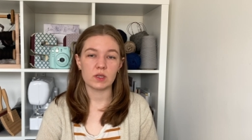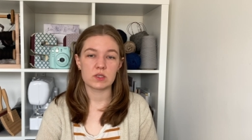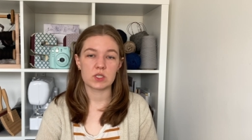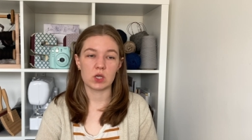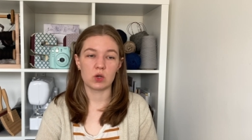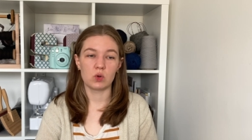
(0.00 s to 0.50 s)

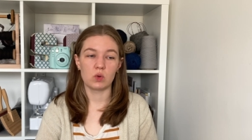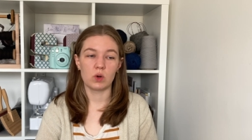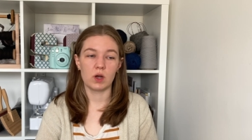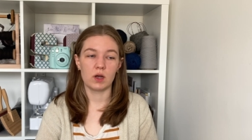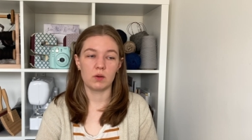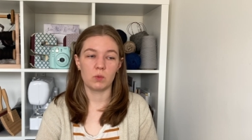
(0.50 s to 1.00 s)

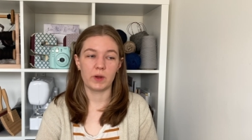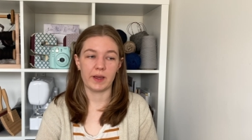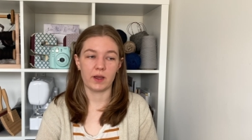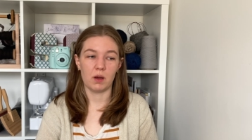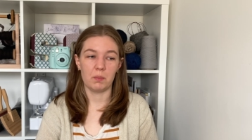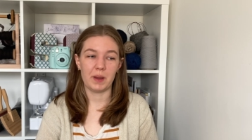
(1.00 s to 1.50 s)
So when I
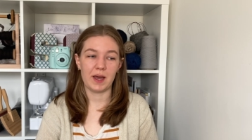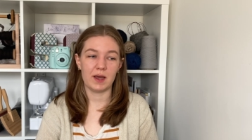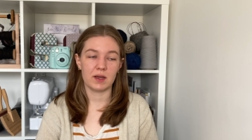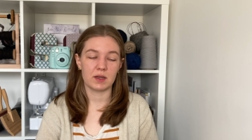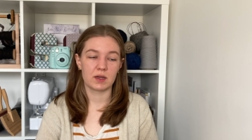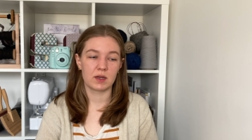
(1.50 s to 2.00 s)
got
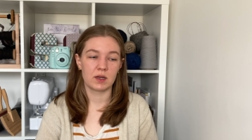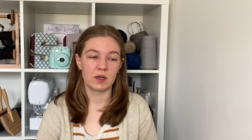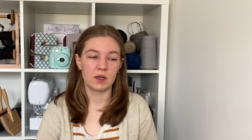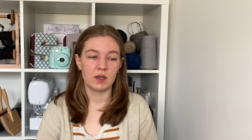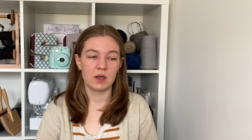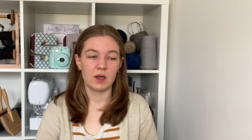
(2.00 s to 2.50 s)
back,
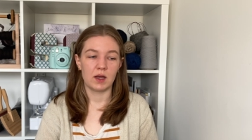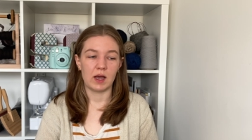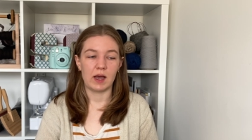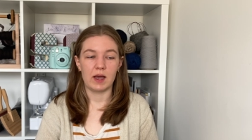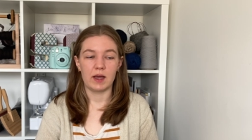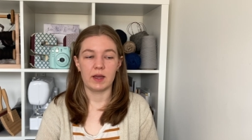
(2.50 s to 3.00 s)

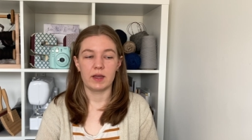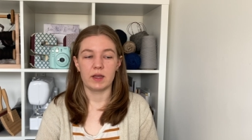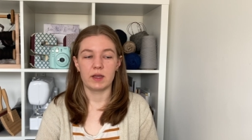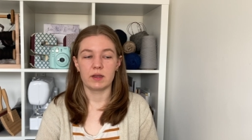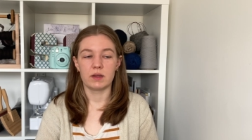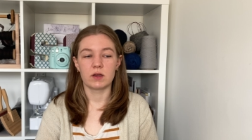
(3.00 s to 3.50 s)

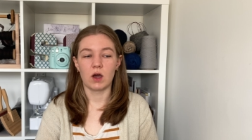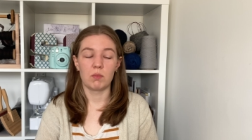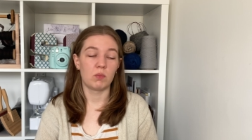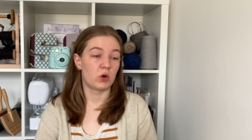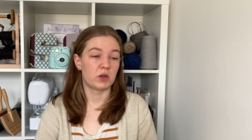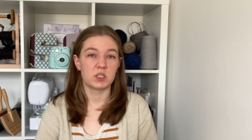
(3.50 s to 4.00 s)
I got
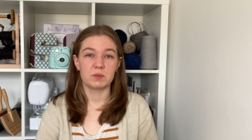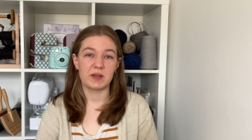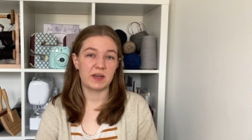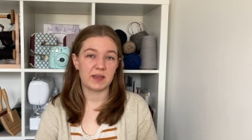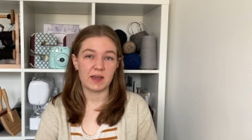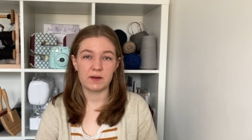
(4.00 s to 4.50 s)
more into
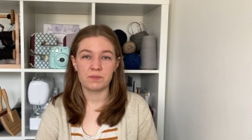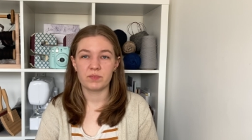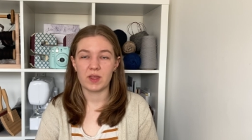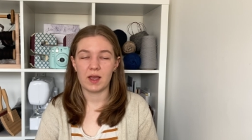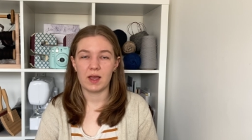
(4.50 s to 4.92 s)
spinning again.